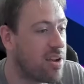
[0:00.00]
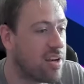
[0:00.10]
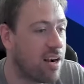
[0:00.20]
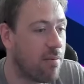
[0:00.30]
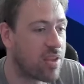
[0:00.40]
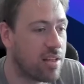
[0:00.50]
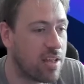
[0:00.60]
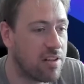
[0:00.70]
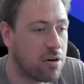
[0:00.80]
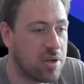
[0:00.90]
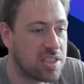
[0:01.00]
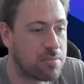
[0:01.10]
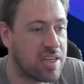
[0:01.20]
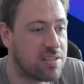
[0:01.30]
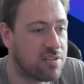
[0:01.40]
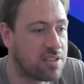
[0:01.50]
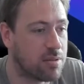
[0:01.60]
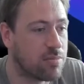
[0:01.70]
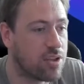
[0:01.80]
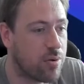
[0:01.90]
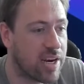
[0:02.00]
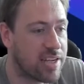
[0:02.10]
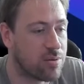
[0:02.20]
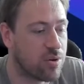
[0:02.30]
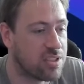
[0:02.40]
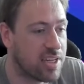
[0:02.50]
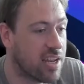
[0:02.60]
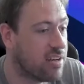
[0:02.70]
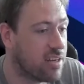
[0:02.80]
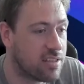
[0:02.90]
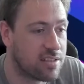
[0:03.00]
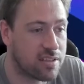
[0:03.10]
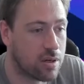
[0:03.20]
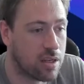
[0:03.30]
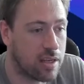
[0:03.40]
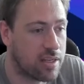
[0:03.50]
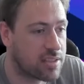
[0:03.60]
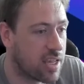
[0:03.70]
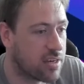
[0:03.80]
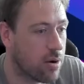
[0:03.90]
and leave a little bit of space for some Q&A towards the end. So let's get